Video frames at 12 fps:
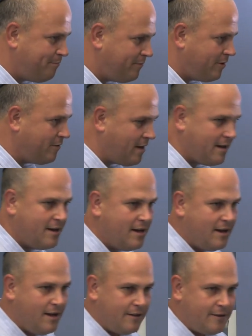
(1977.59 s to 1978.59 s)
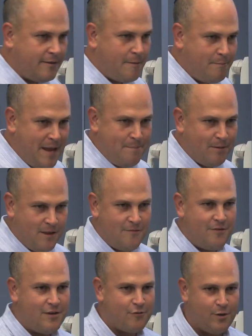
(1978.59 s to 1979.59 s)
to the, to the people of
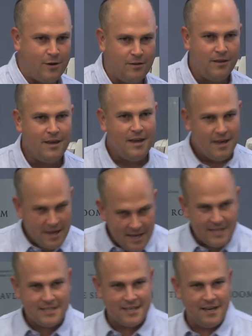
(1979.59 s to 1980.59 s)
Israel, is